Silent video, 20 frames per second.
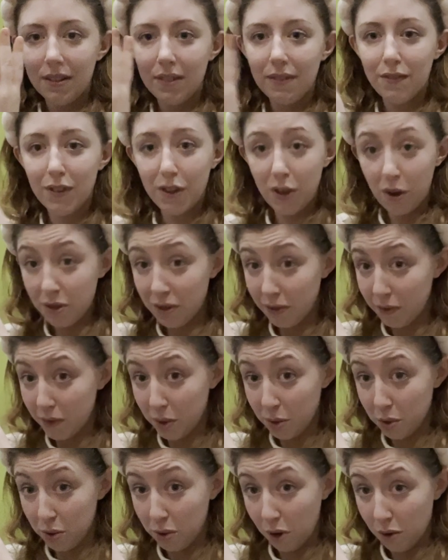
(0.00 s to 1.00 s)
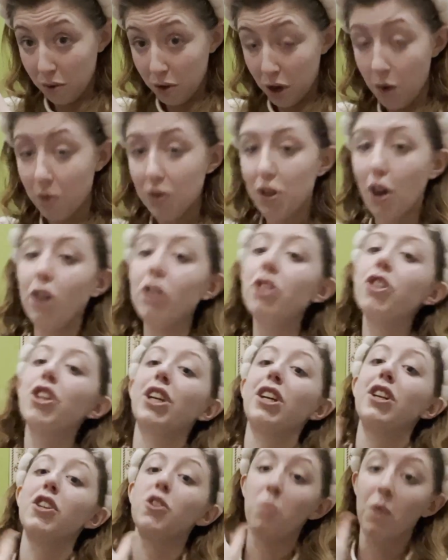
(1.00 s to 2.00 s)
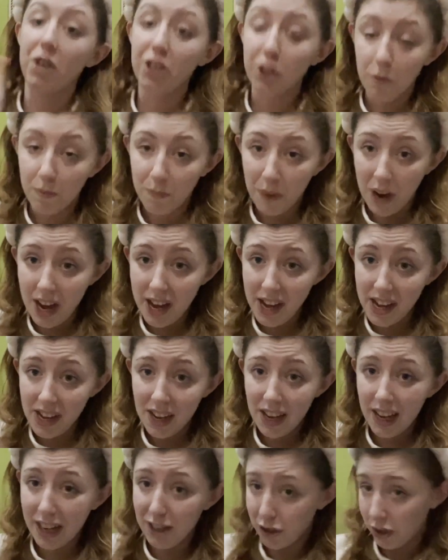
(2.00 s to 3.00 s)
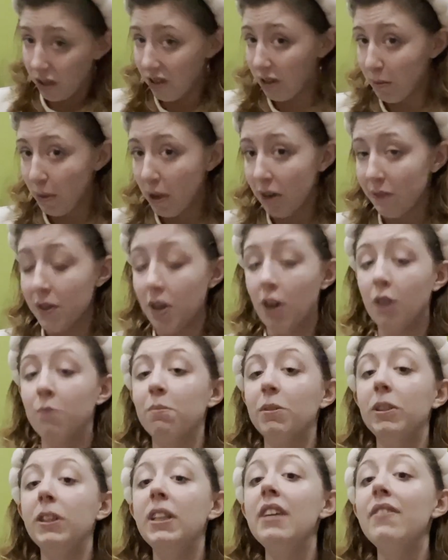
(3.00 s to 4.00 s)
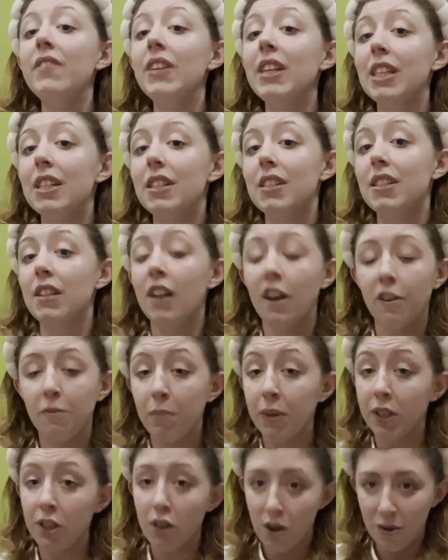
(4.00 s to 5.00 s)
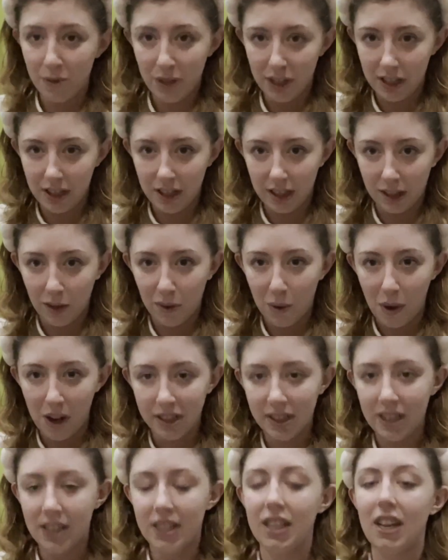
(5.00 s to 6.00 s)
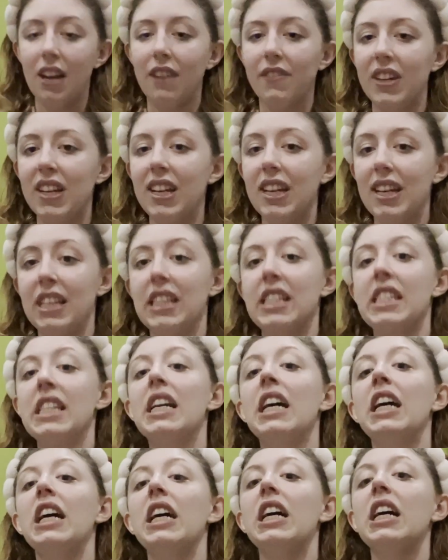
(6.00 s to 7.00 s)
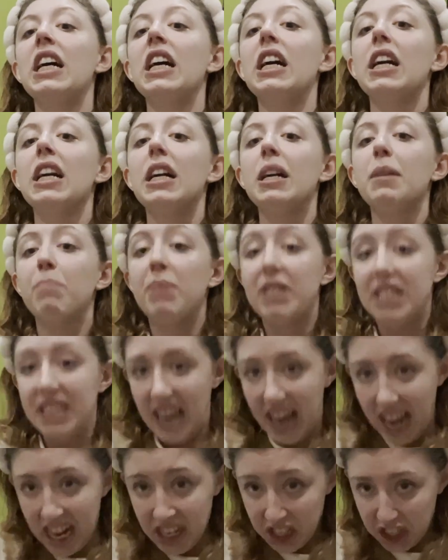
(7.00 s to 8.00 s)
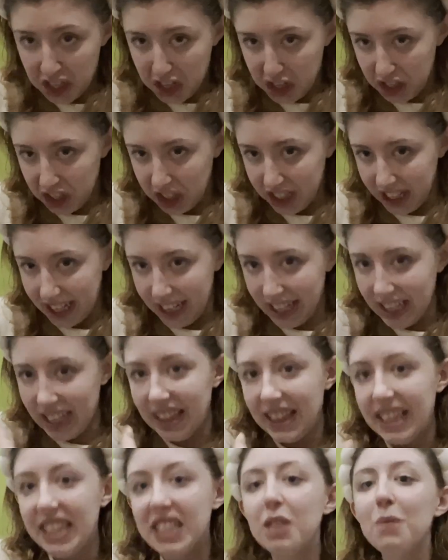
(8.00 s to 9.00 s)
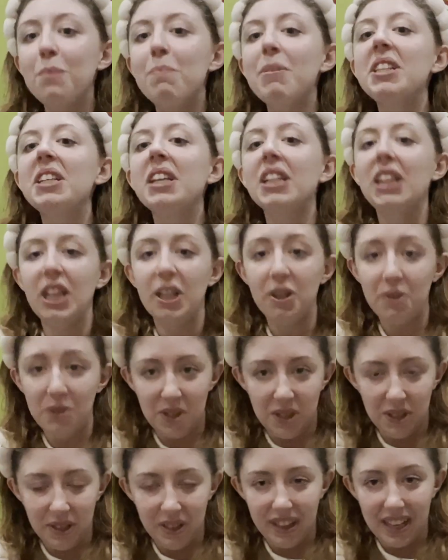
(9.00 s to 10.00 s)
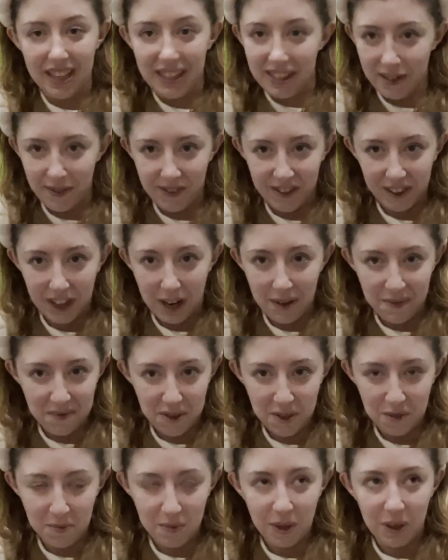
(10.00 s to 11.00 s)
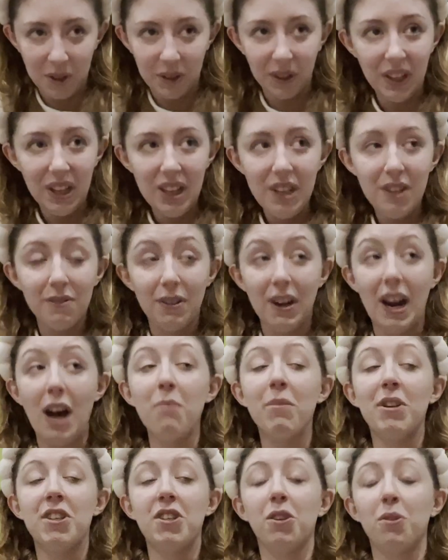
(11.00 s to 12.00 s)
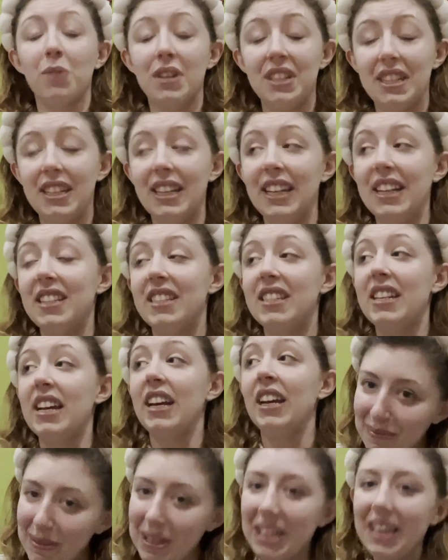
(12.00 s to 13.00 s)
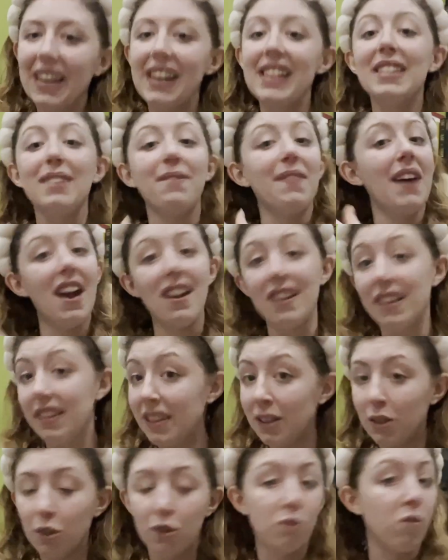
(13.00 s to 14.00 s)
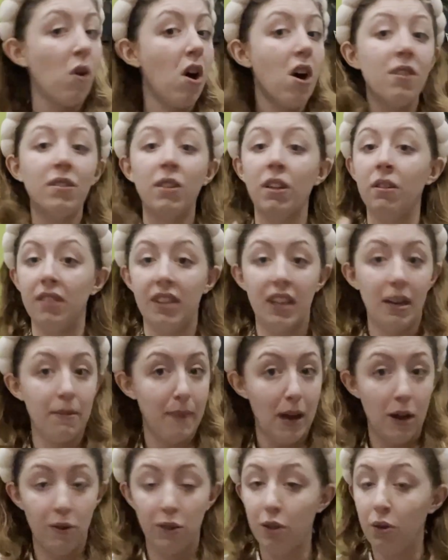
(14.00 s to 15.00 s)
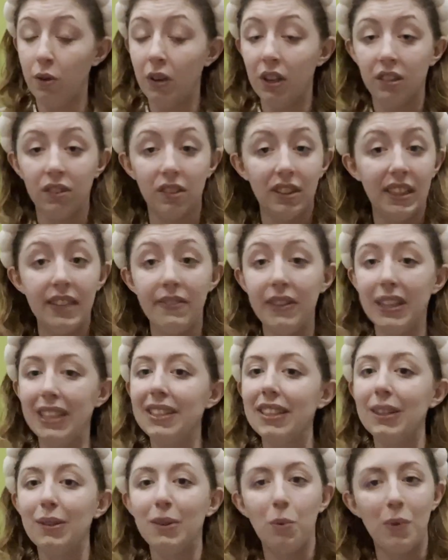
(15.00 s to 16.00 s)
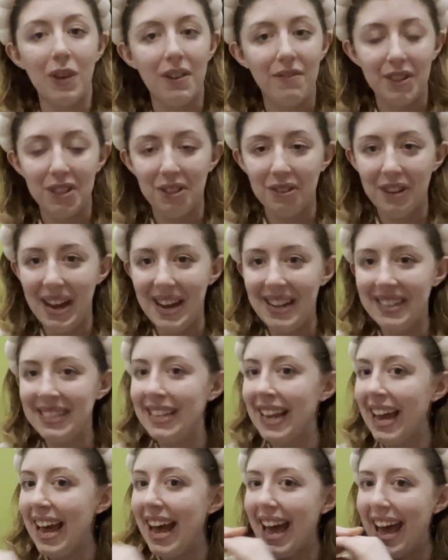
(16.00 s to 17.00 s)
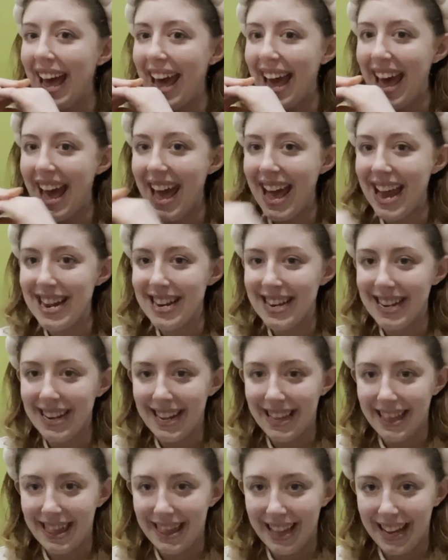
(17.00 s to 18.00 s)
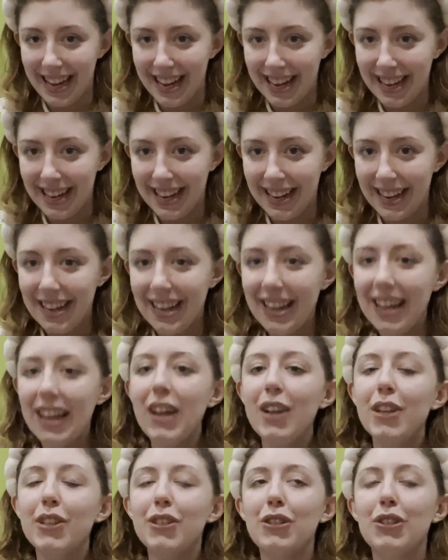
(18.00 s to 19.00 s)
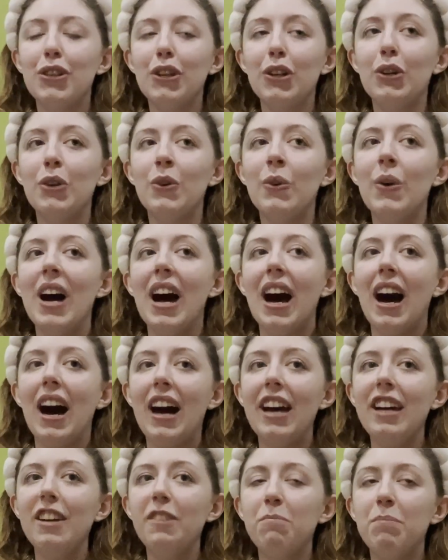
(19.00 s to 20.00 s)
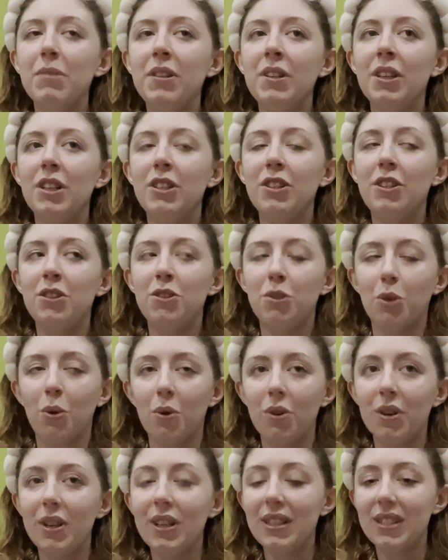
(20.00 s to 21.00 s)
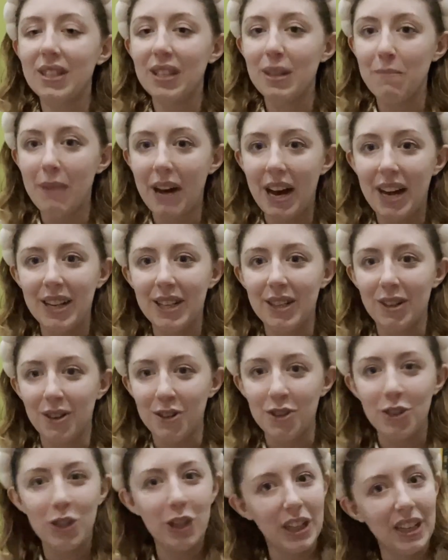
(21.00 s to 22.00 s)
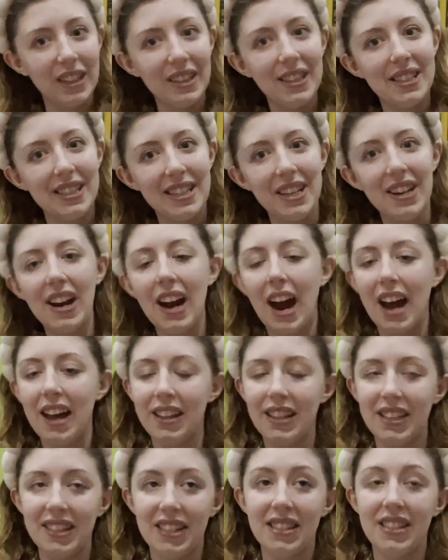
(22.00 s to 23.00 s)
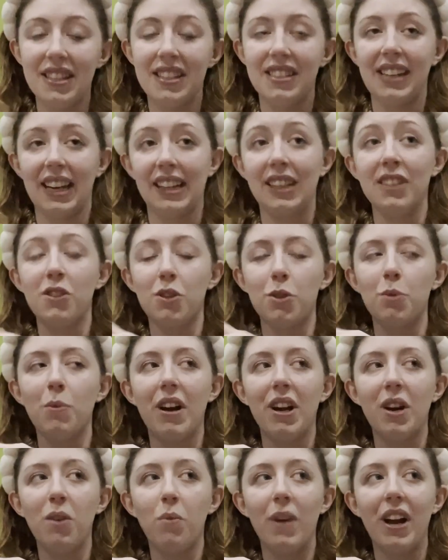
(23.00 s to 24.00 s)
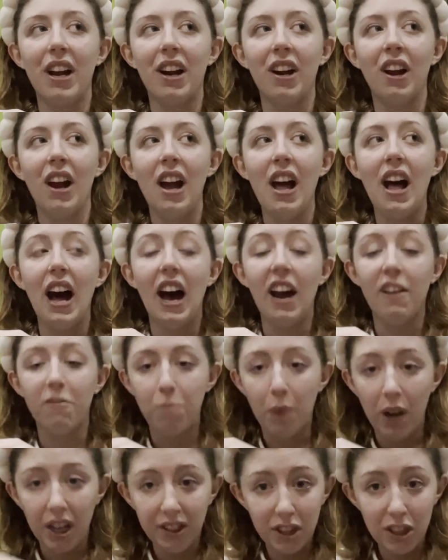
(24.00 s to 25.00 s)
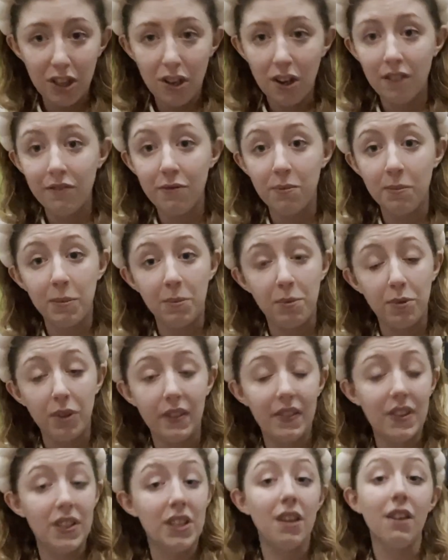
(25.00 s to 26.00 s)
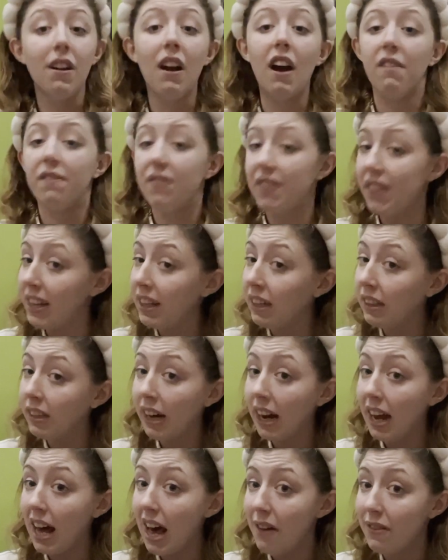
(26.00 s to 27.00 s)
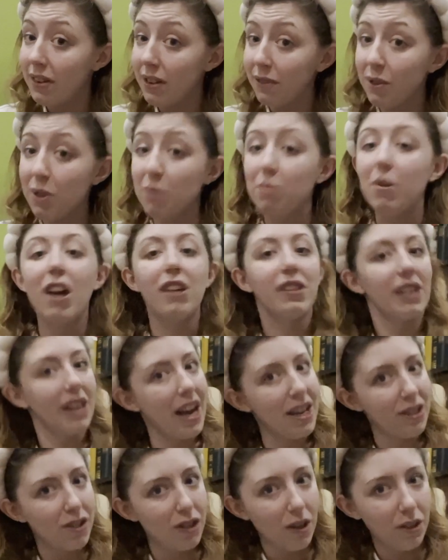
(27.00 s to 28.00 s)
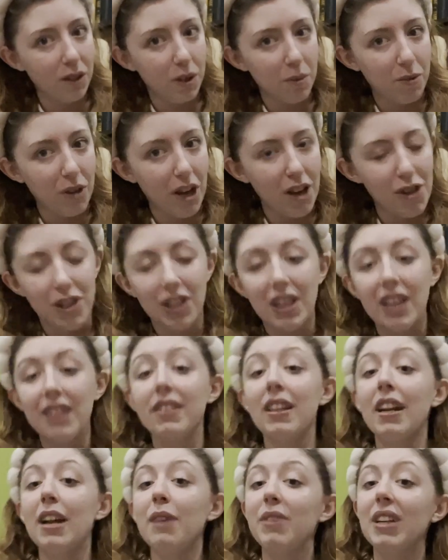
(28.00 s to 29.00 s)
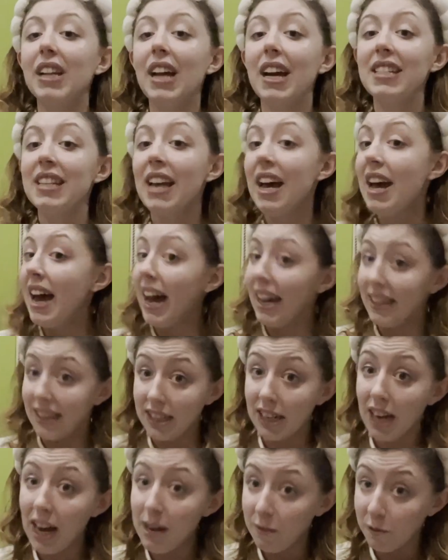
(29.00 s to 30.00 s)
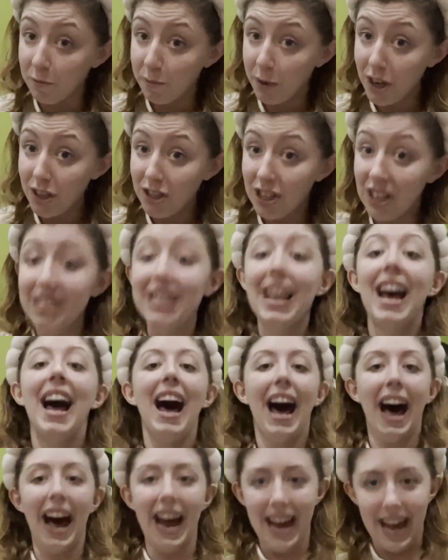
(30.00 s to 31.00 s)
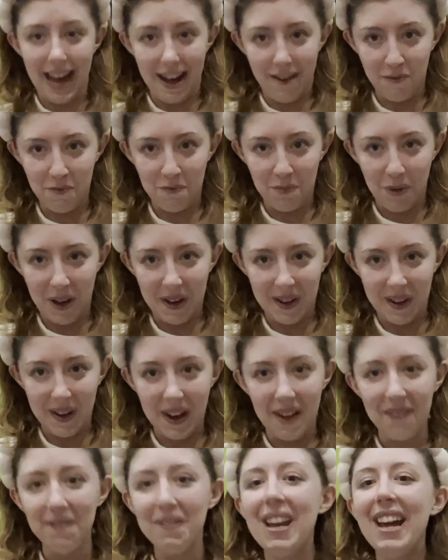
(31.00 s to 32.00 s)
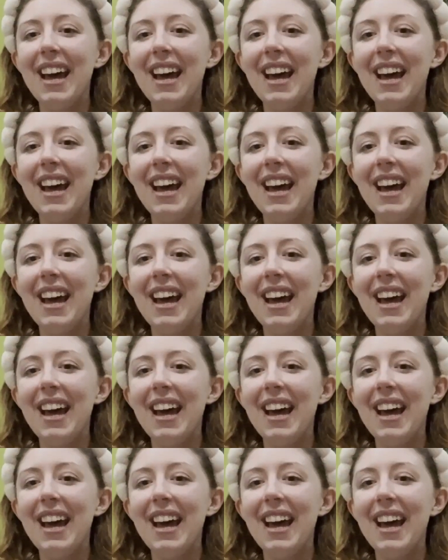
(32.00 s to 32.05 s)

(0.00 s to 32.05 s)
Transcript: For those of you who don't know, yarn chicken is when you buy a certain amount of yarn believing it is enough, but know that the quantity of it is potentially a little bit closer than is comfortable for how much you're going to need. Say, because if anything goes wrong, the amount you are leaving to weave in your ends, anything. So I have been notoriously bad at yarn chicken this year. This is the second sweater where I've bought the yarn from a previous year. I think that I have enough for the project. I start the project and then I realize at the time of purchase, I haven't bought enough.